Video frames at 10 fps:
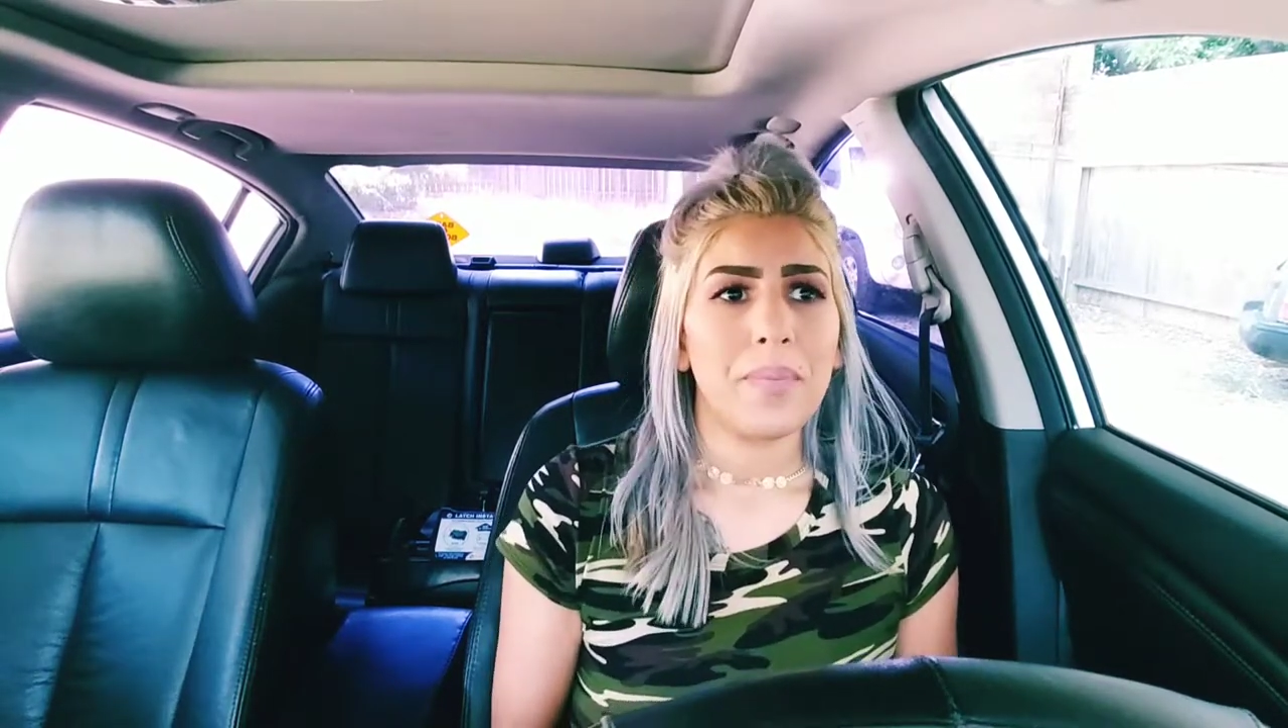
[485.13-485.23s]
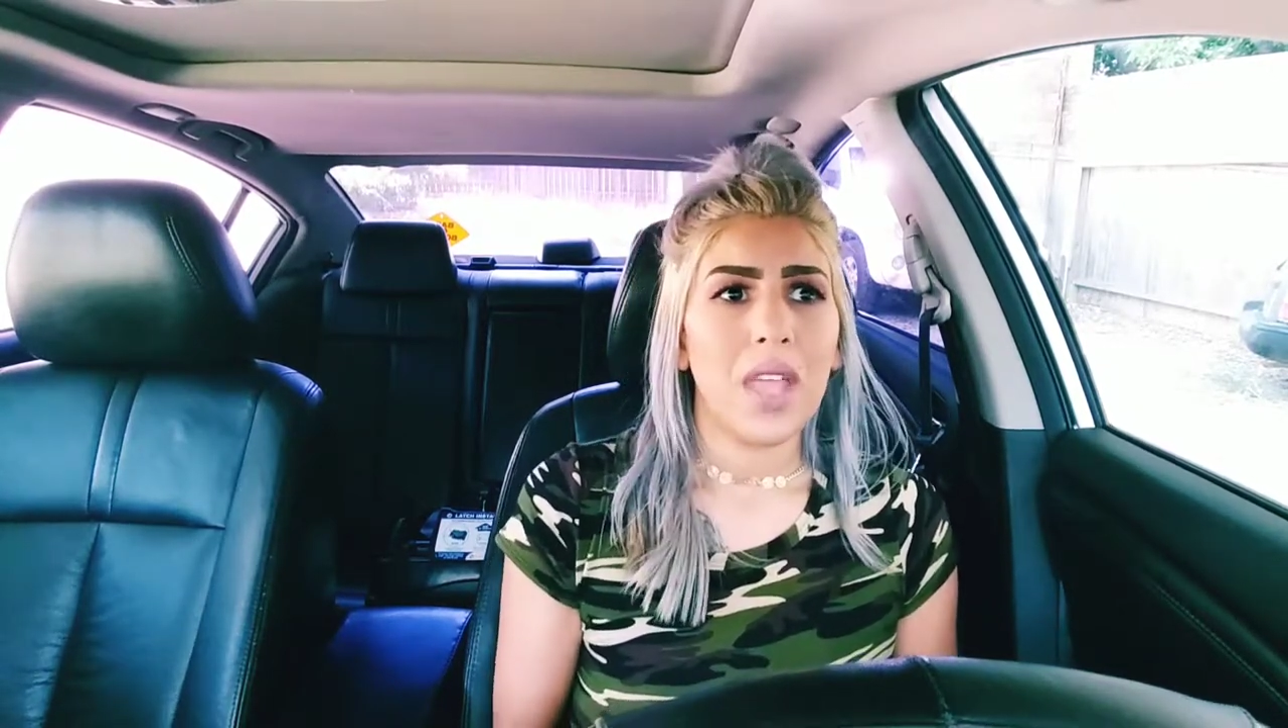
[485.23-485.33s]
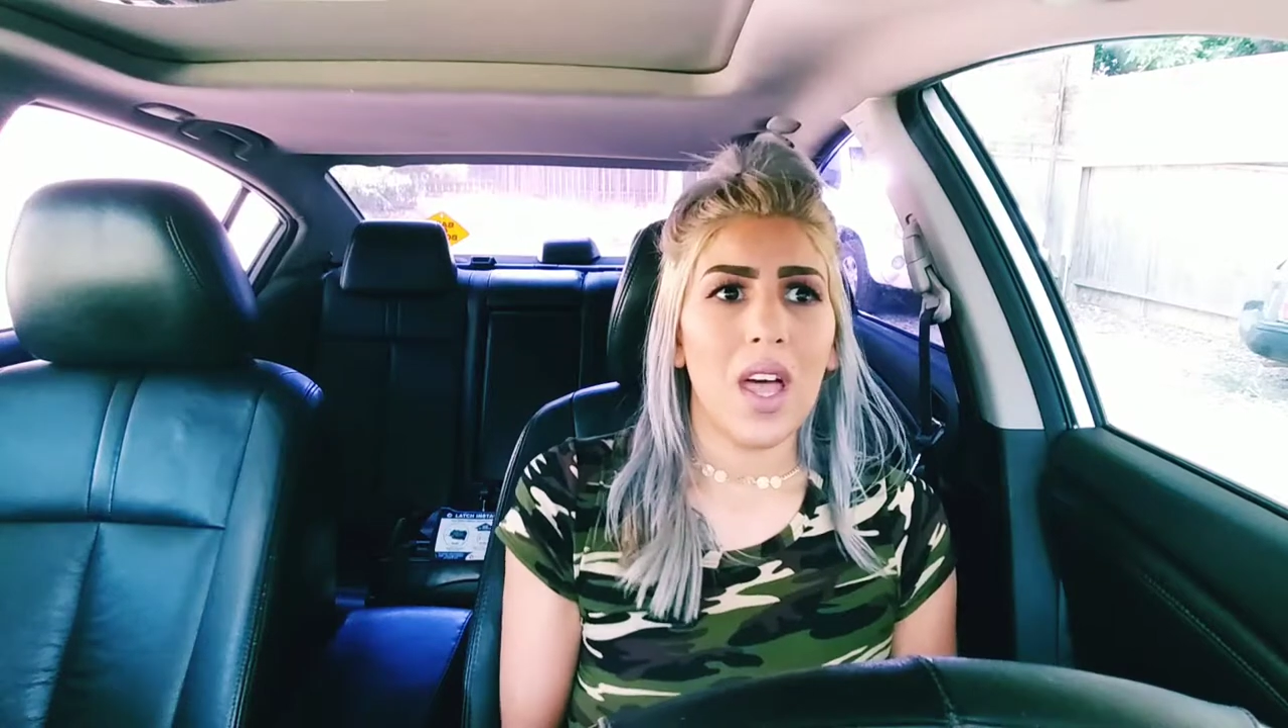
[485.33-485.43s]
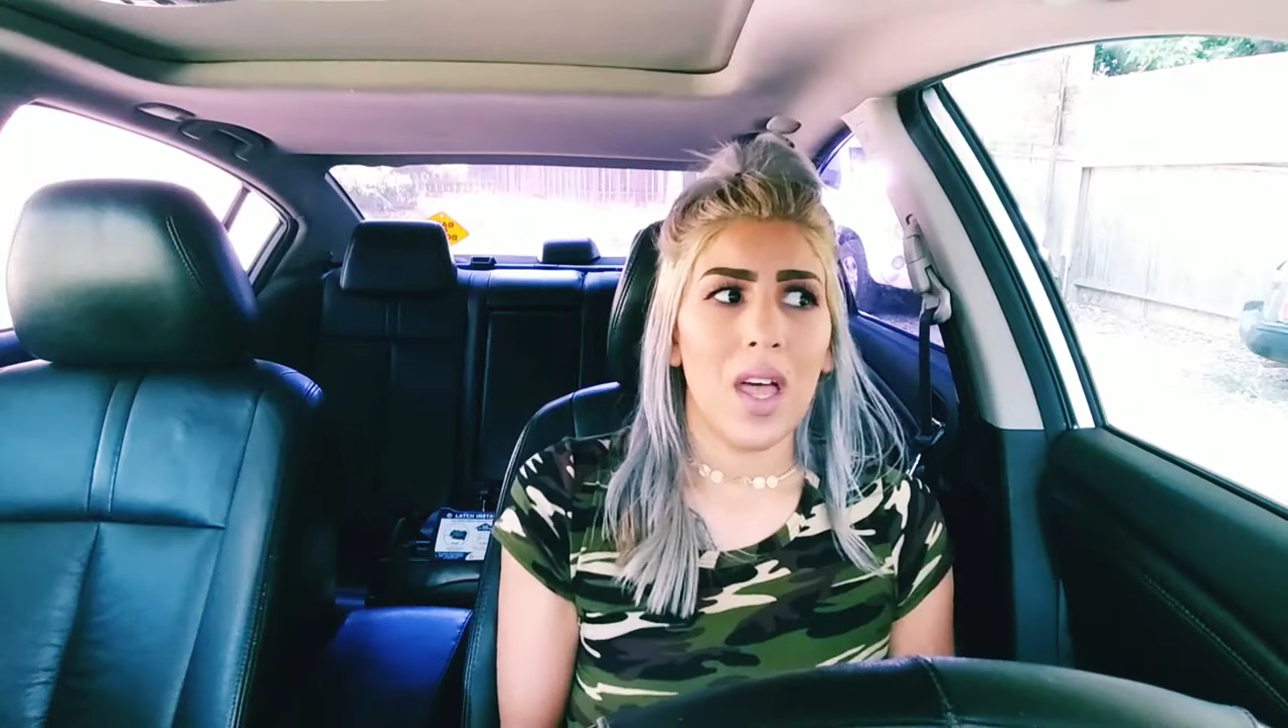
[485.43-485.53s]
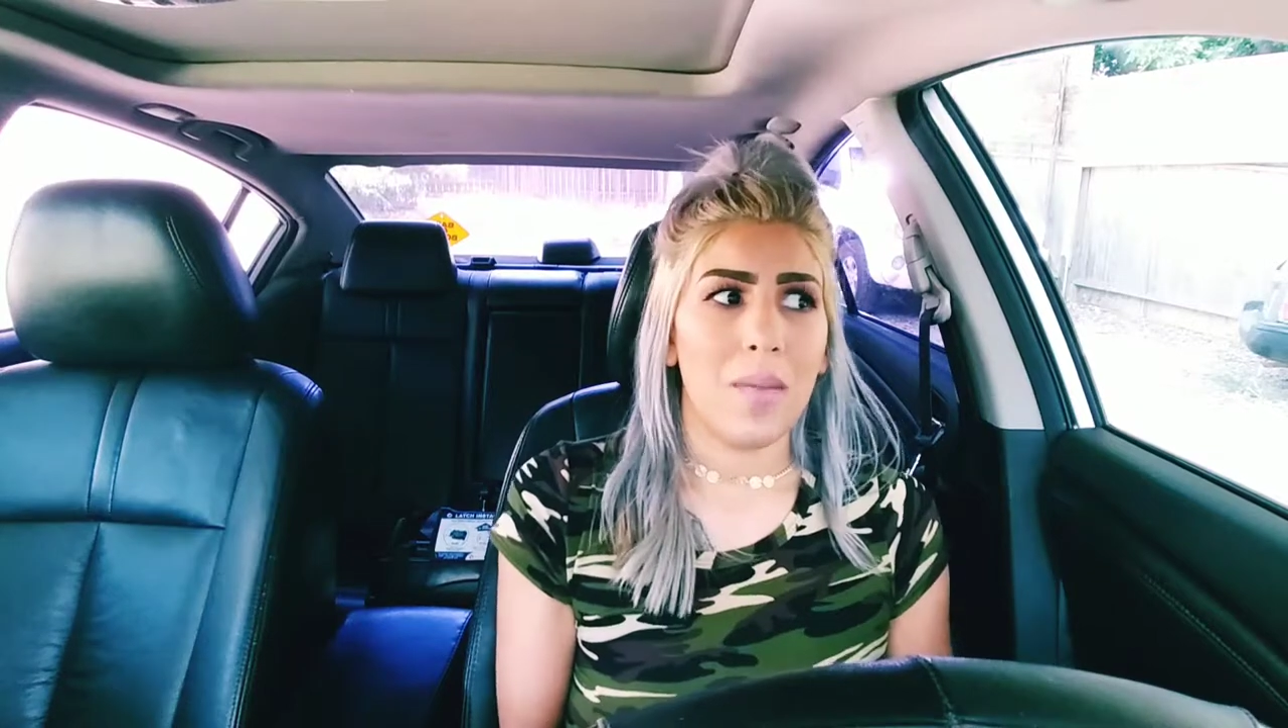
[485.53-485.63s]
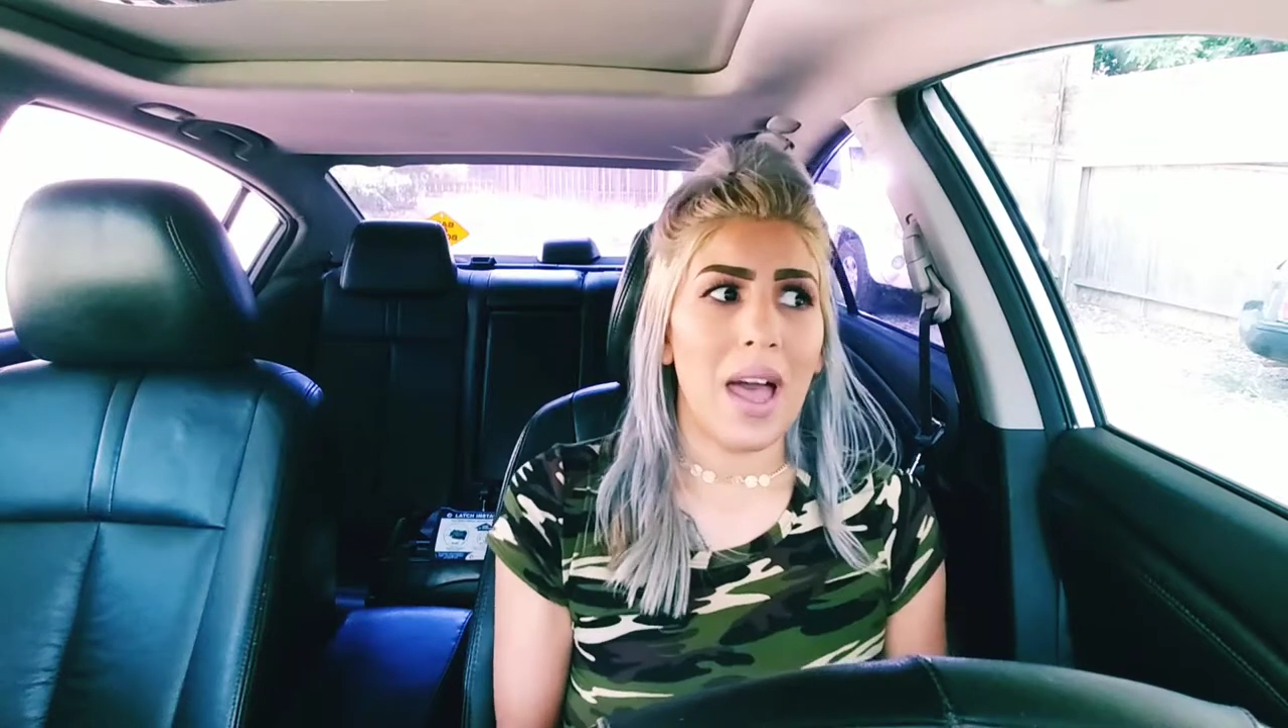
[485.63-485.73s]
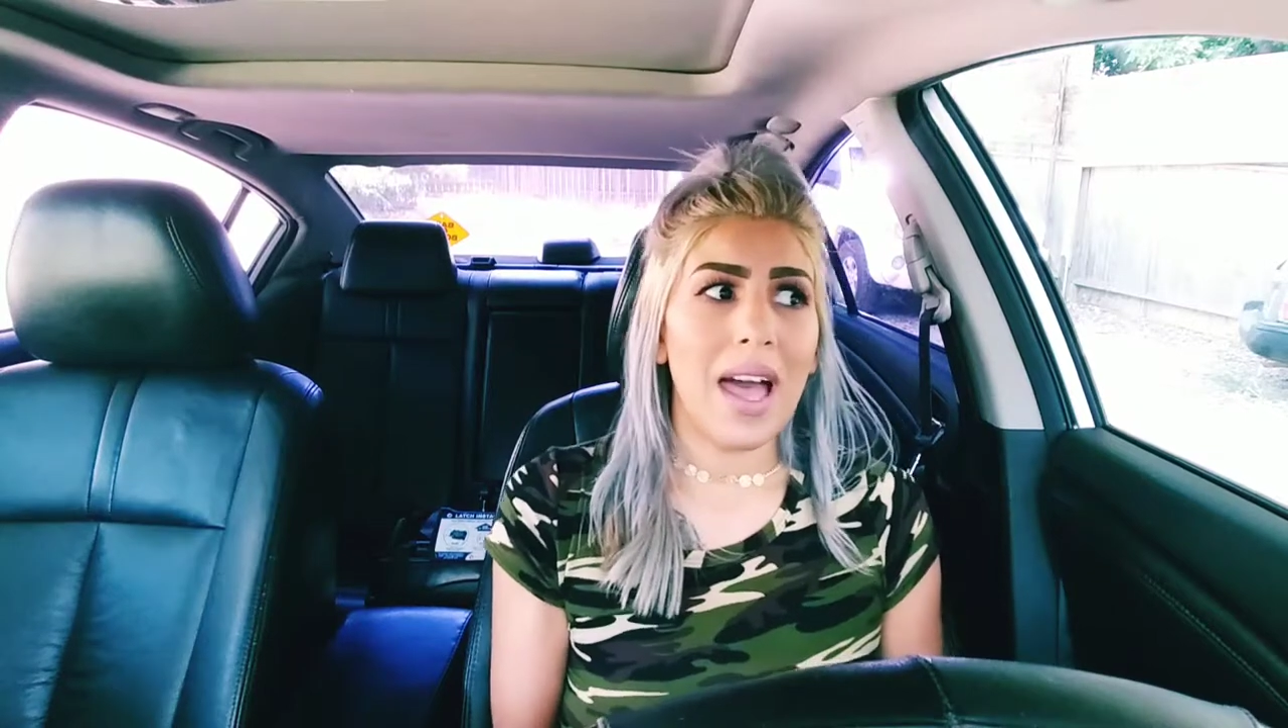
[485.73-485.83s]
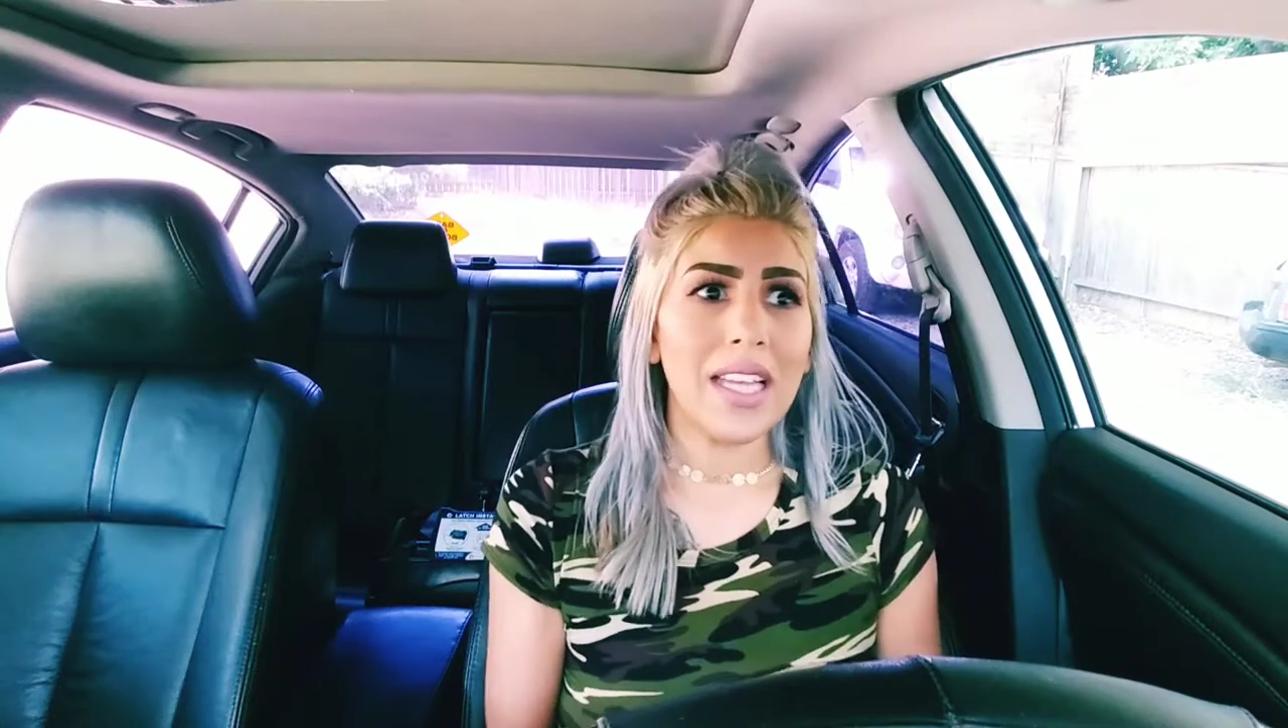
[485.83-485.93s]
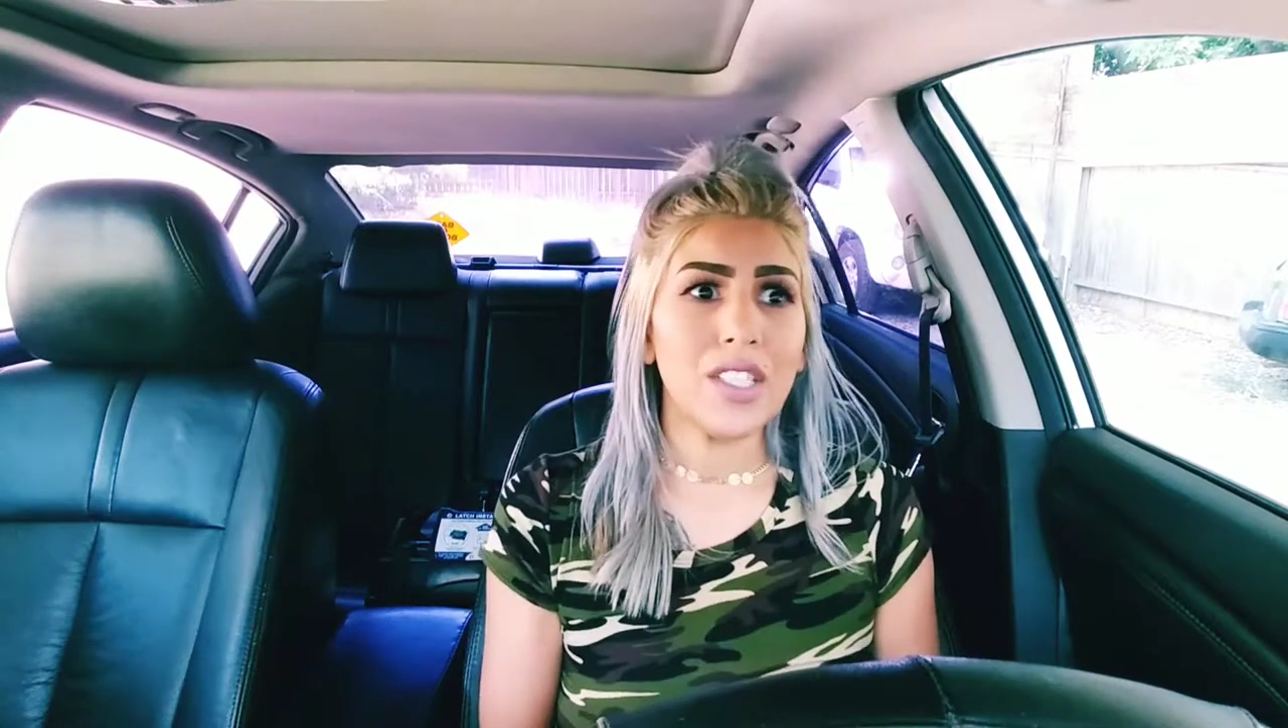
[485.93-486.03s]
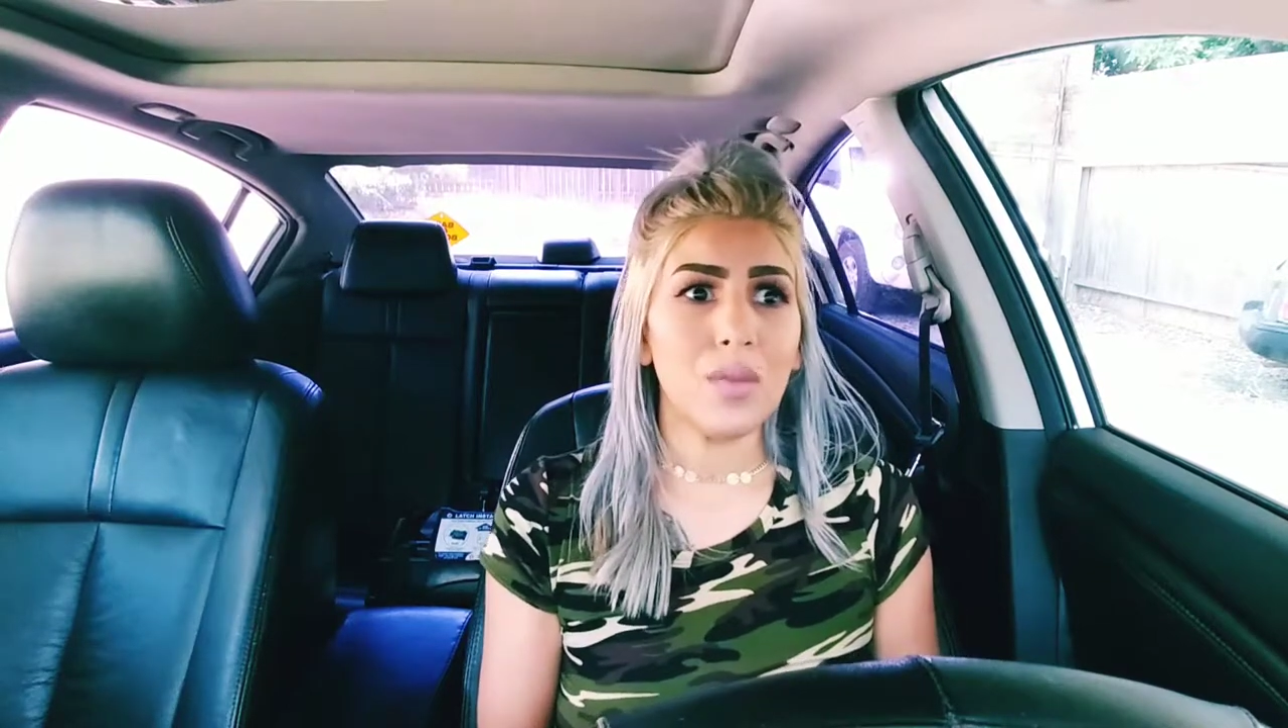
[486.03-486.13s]

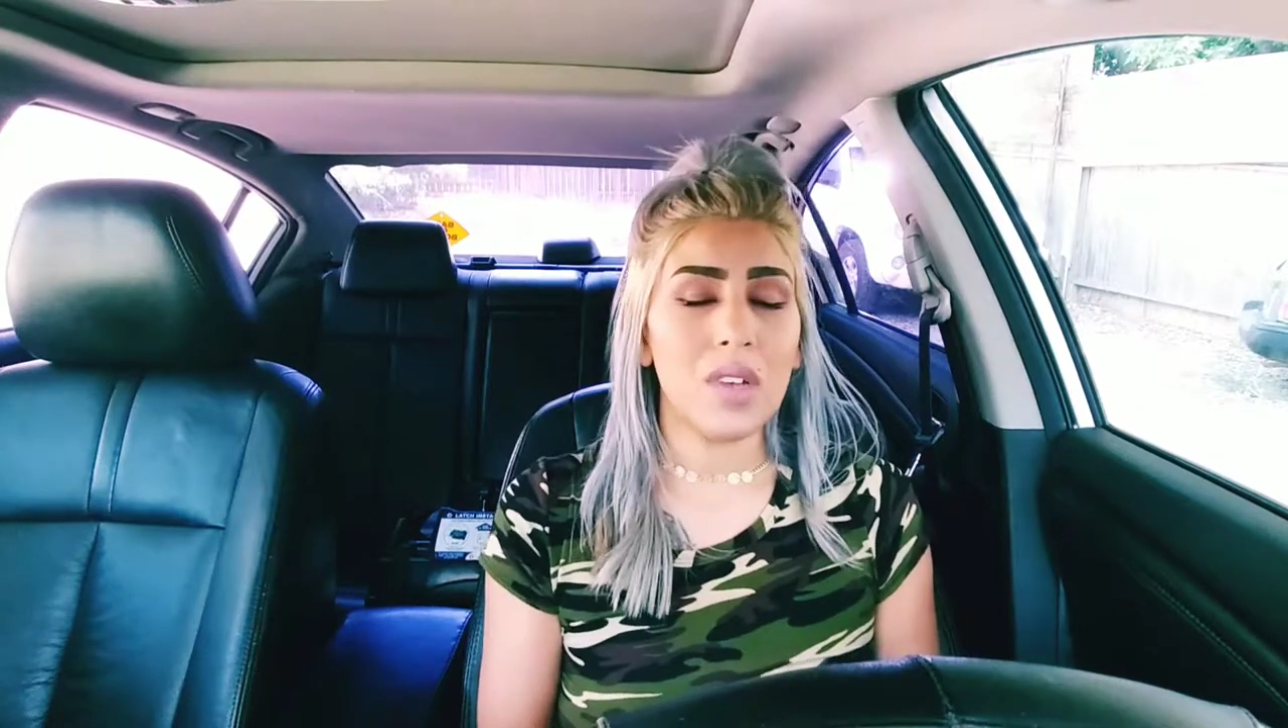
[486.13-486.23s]
I do